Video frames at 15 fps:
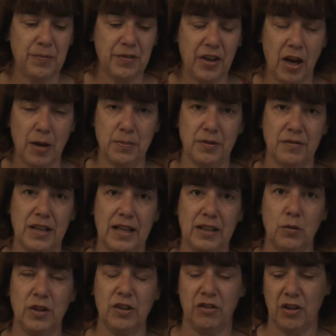type of
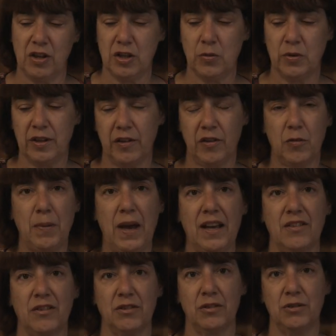language that you would
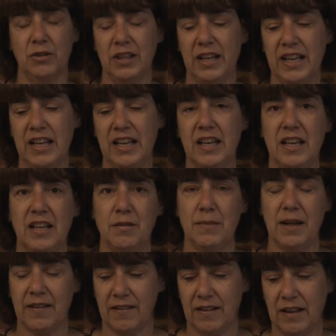expect to hear in
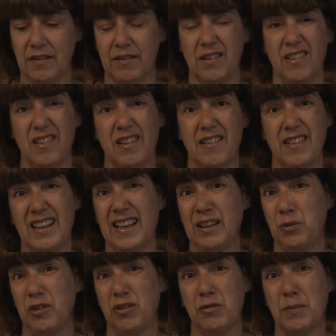maths lessons is the
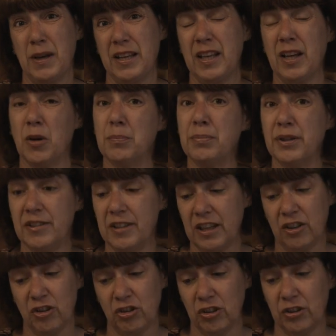language of making a
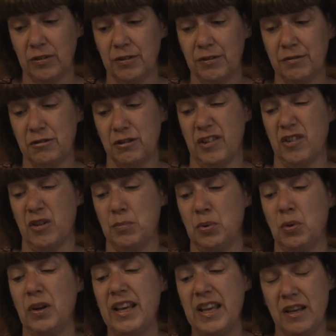prediction. For
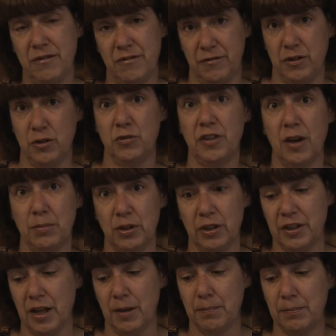example, if you double a
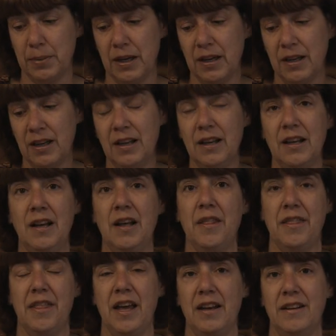number,
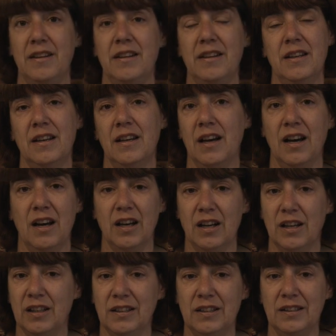then
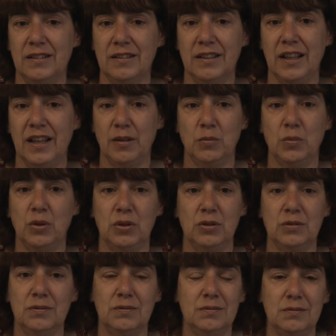it will
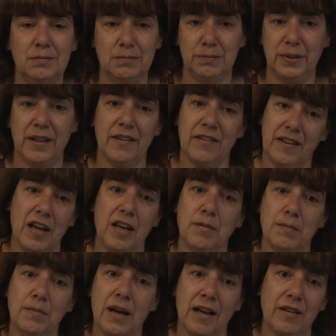be the
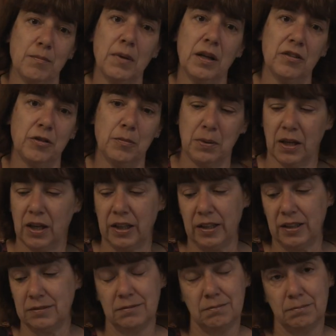same as
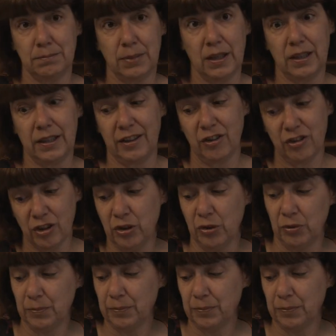multiplying by 2.